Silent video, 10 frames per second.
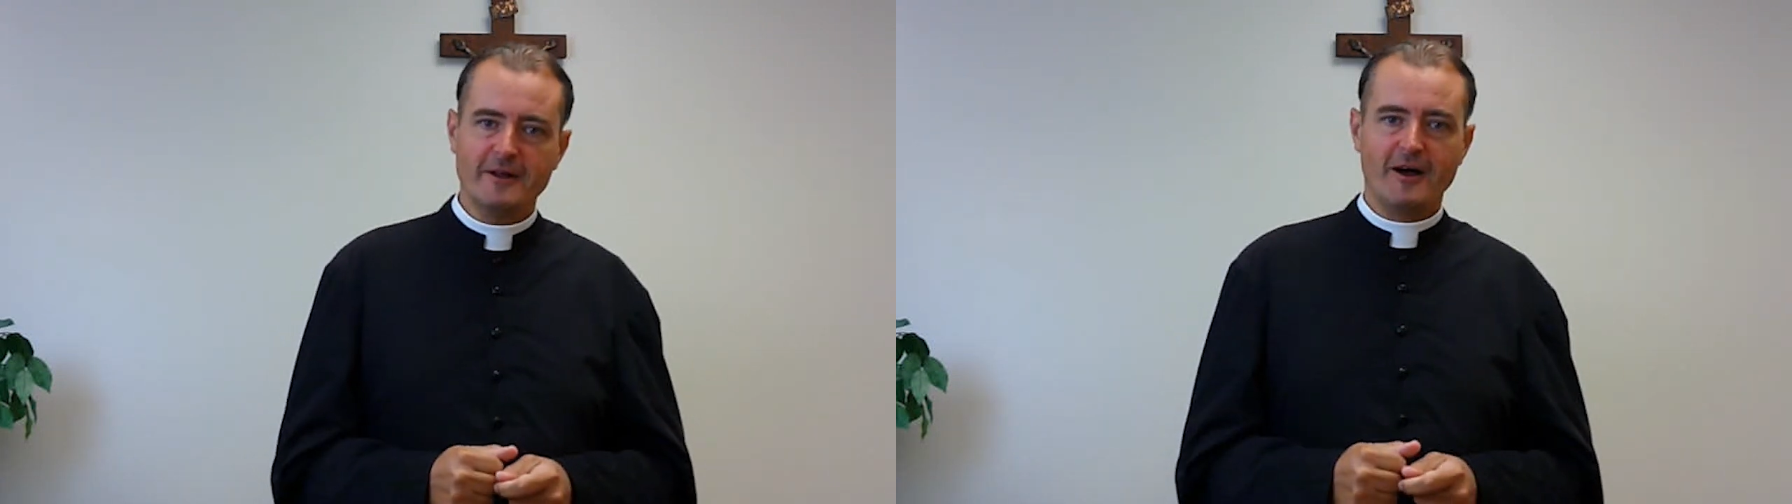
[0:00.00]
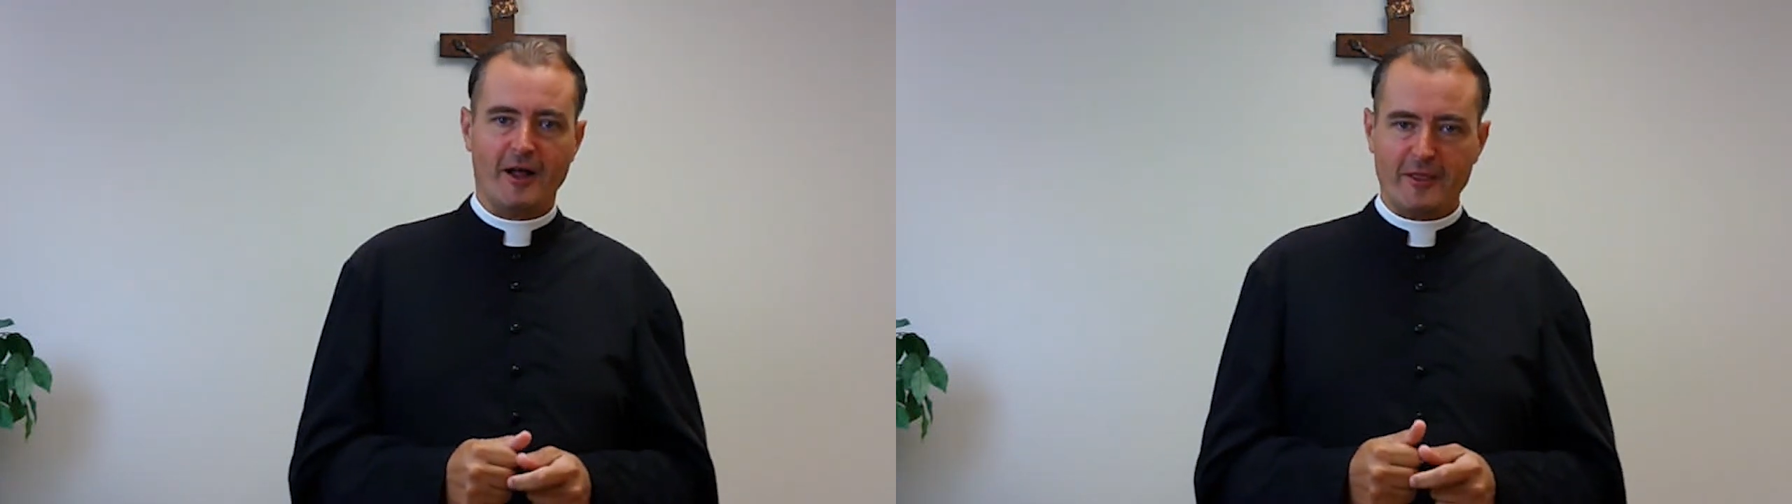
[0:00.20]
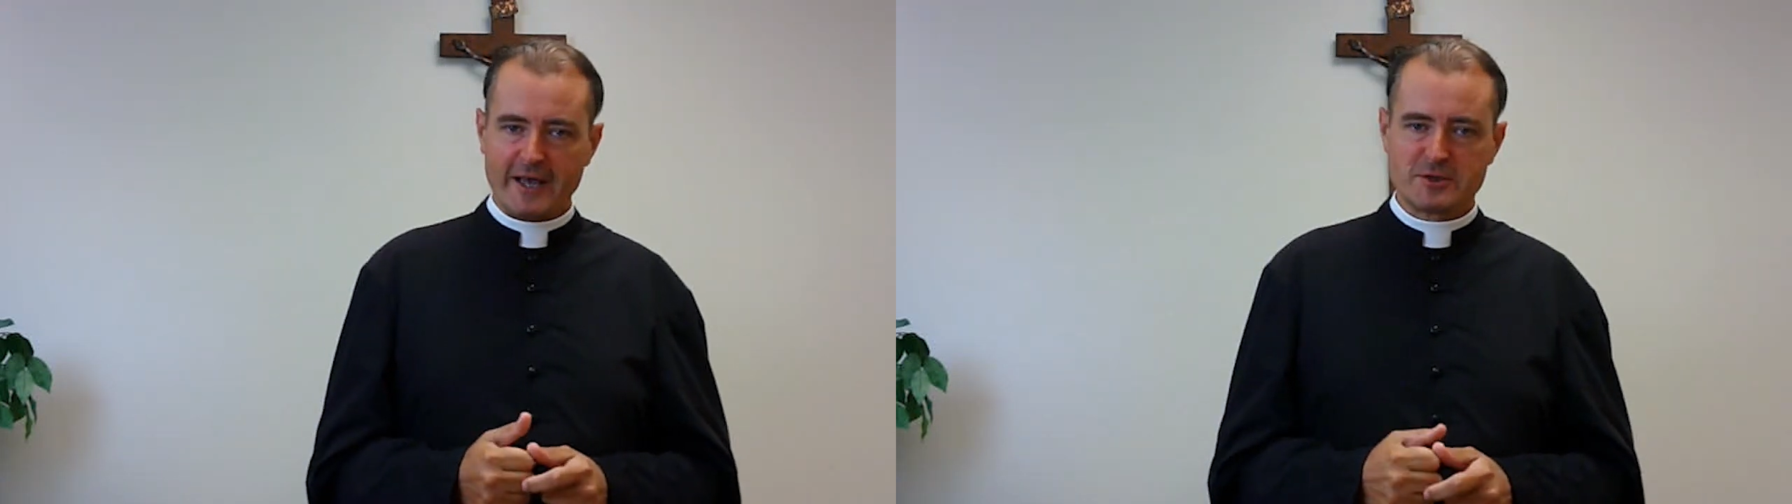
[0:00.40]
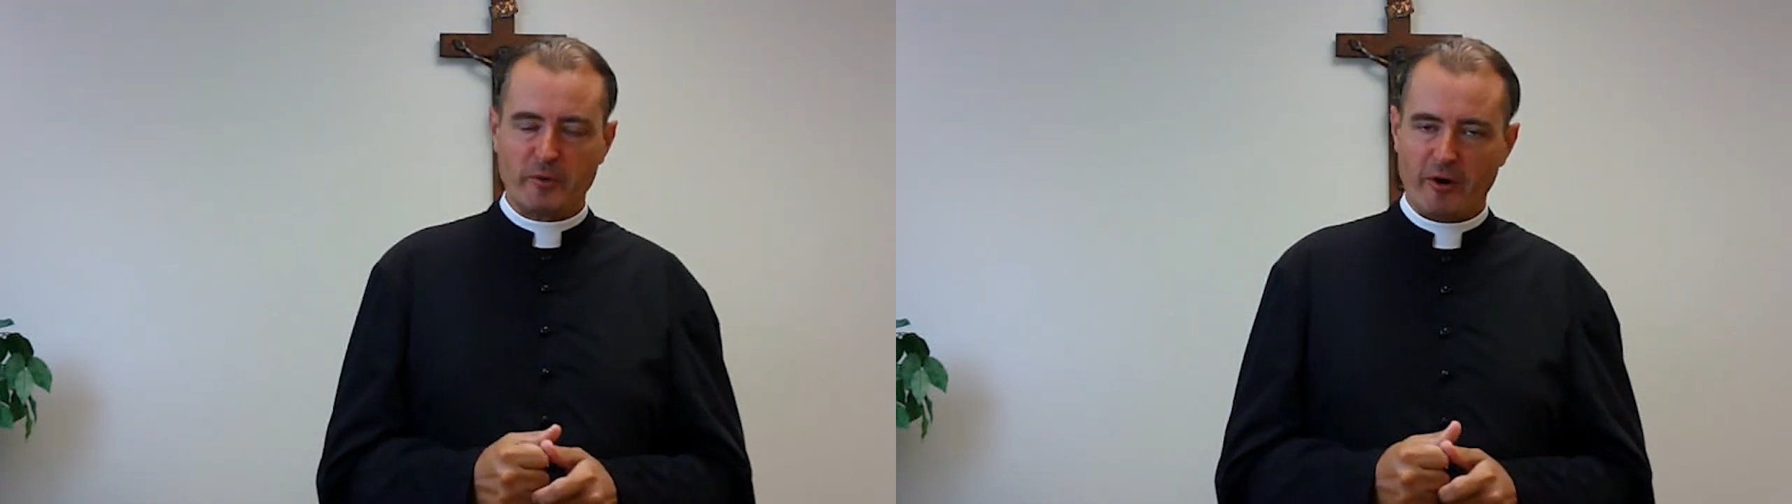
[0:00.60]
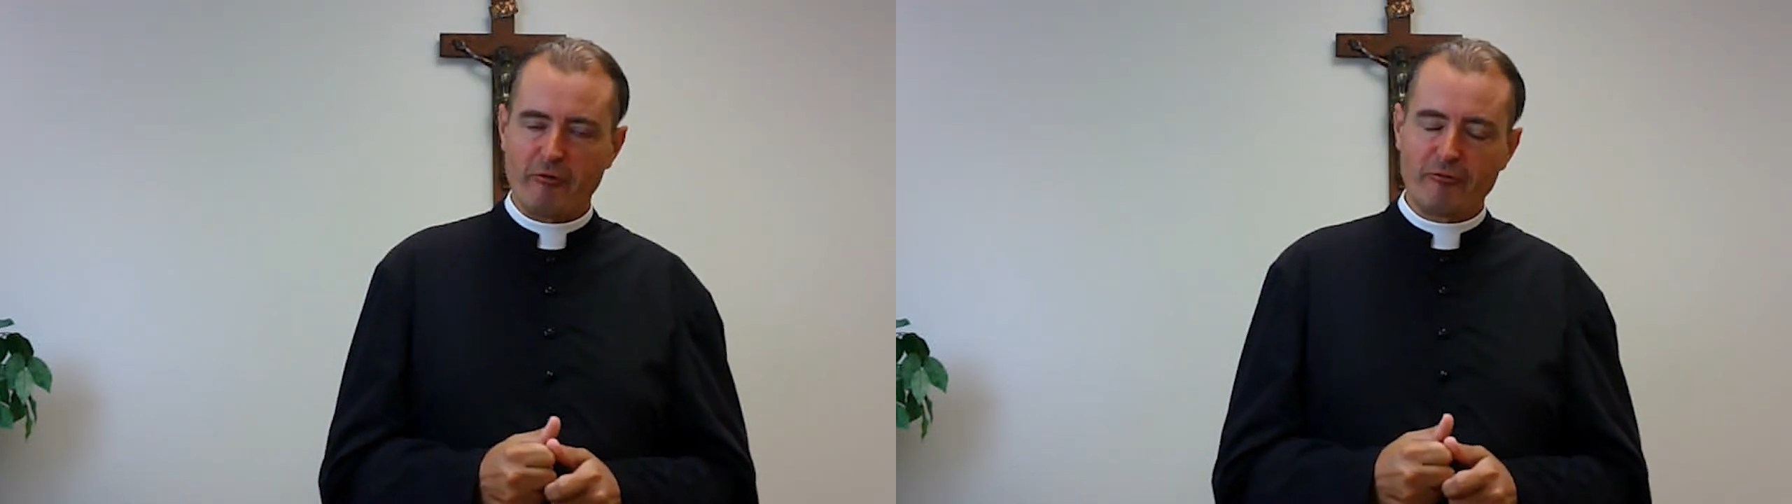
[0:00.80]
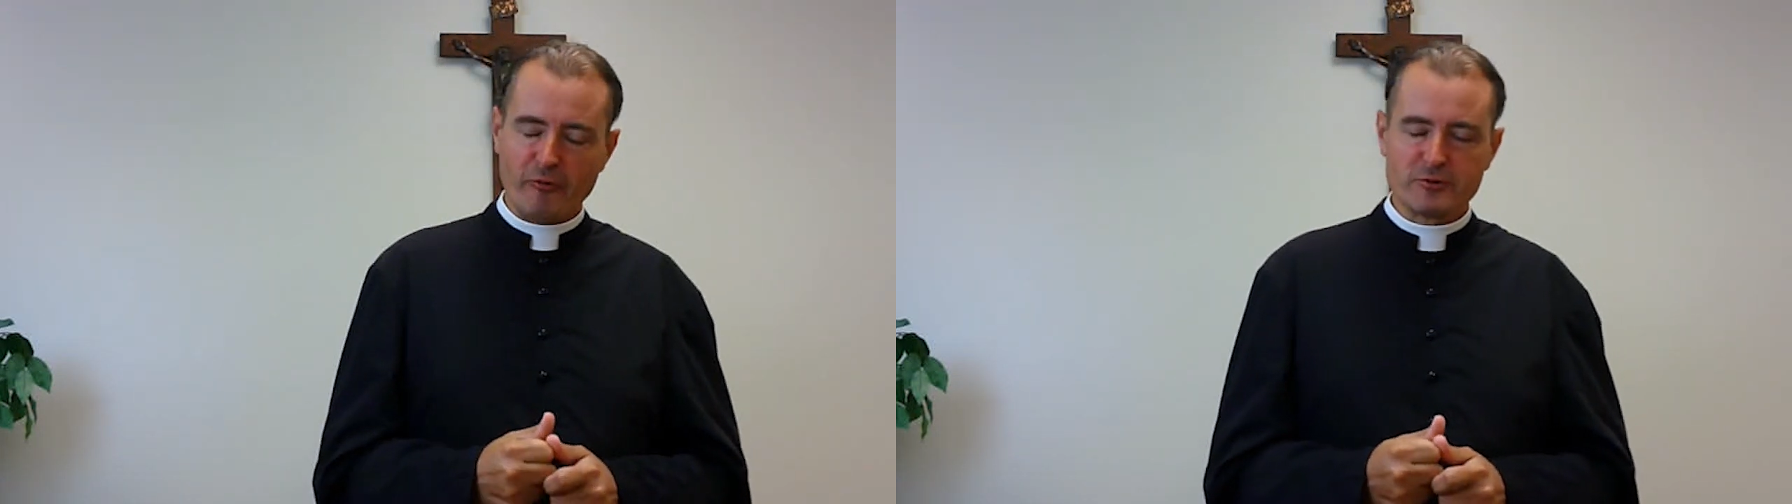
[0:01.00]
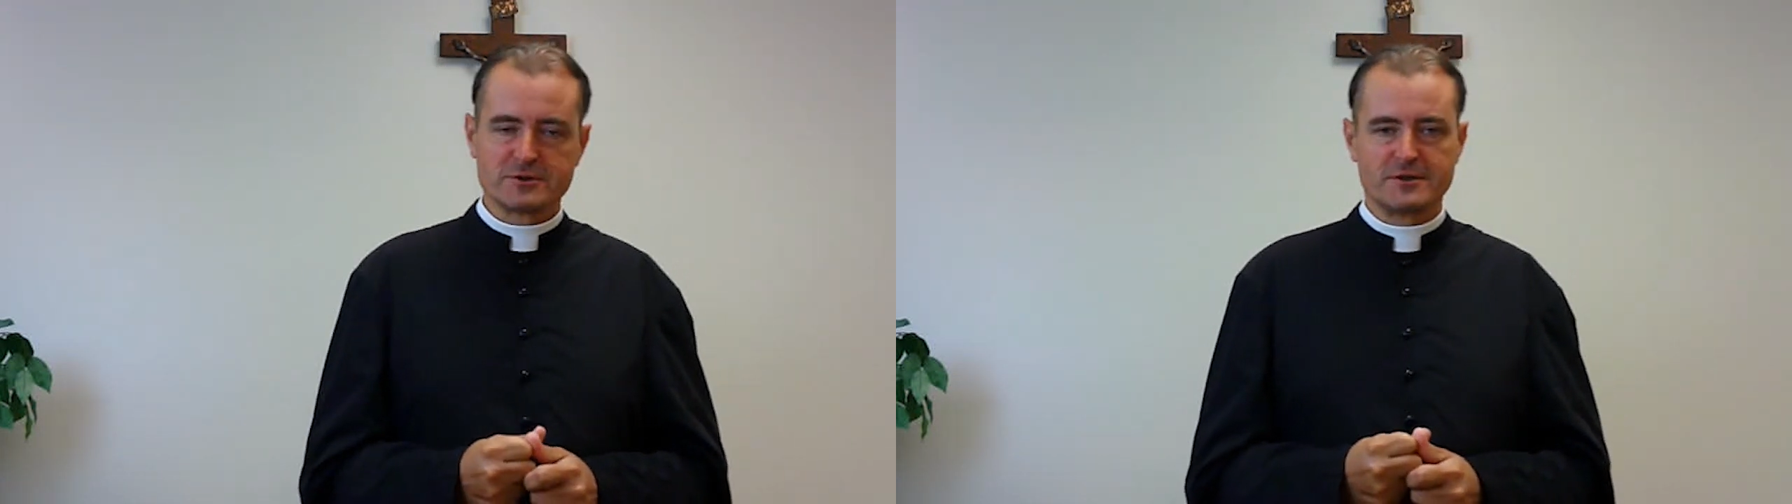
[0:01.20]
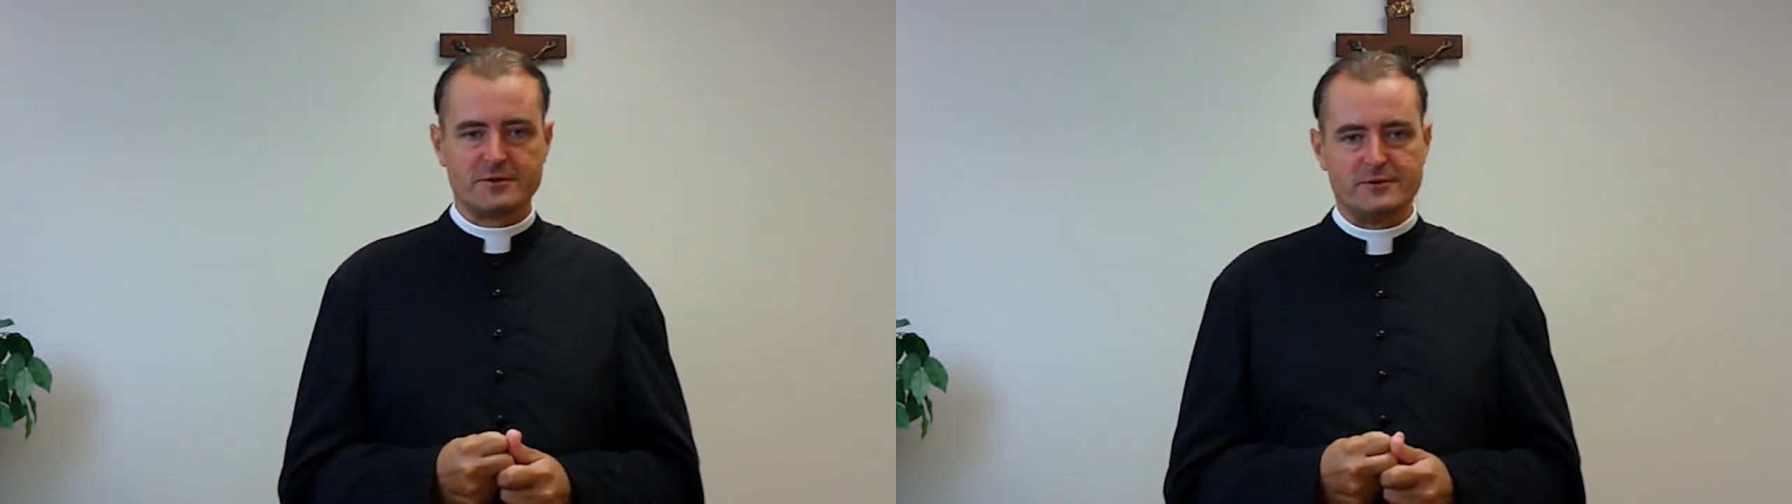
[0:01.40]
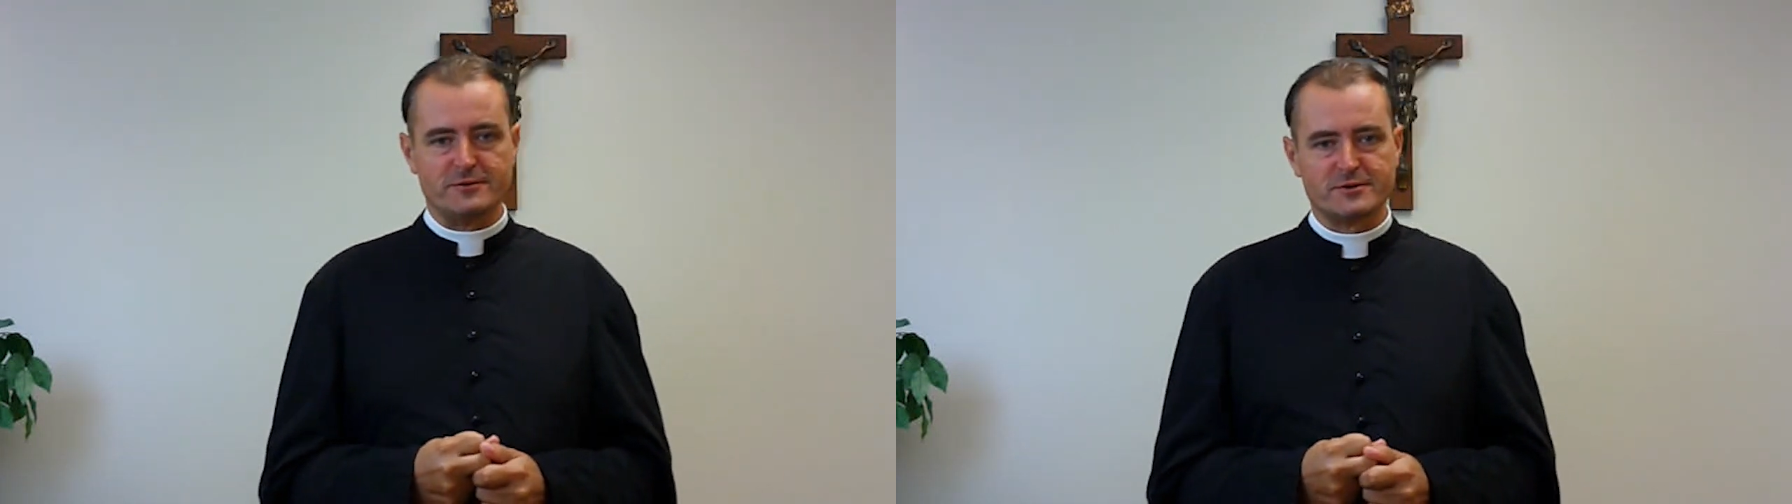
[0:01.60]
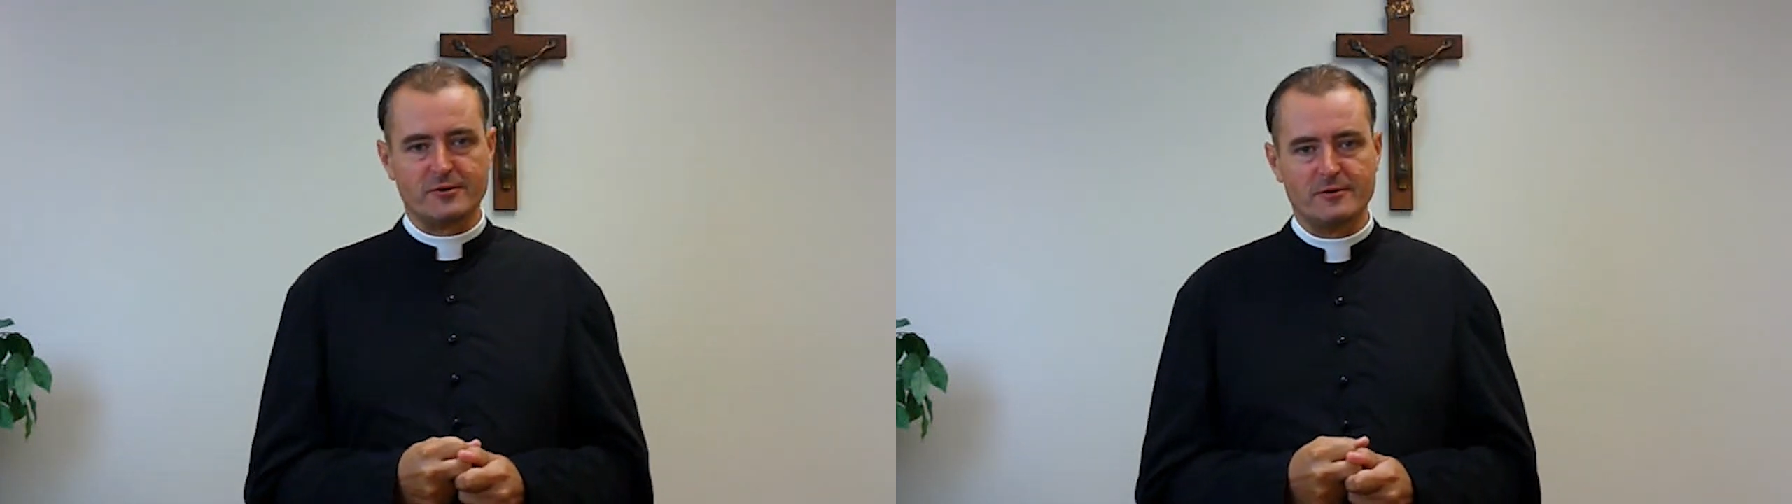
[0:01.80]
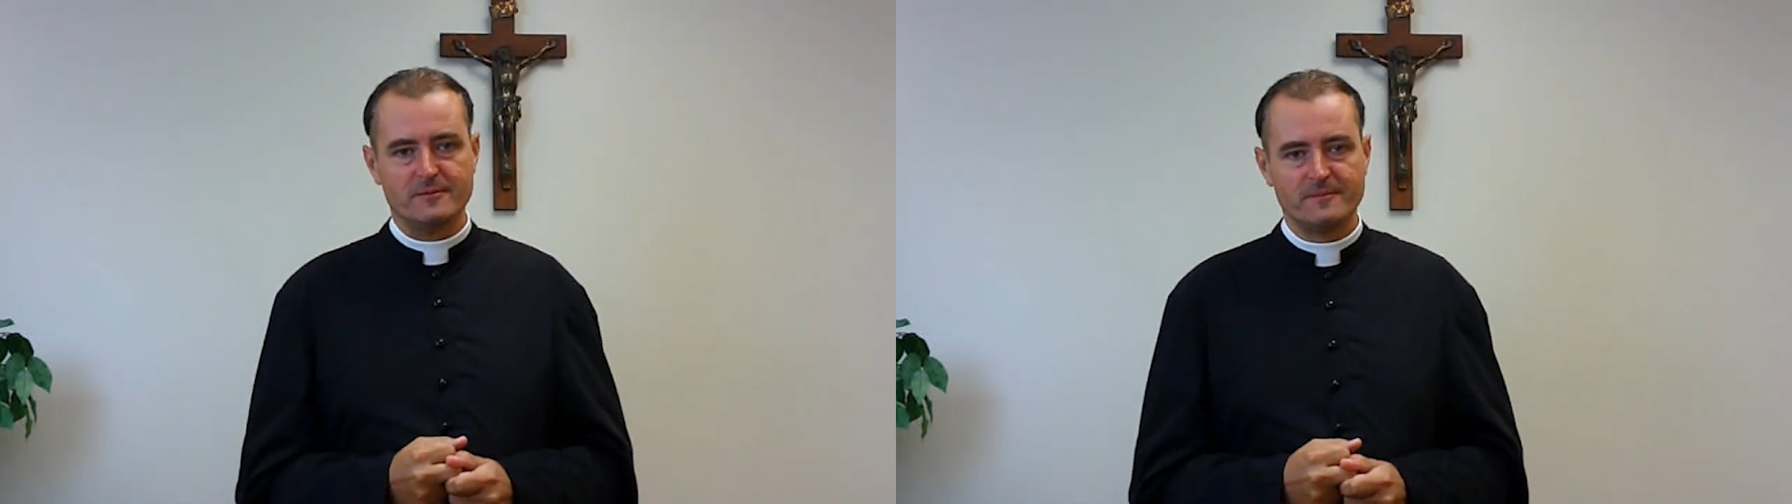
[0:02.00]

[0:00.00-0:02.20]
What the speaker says: unless we are forced to do so.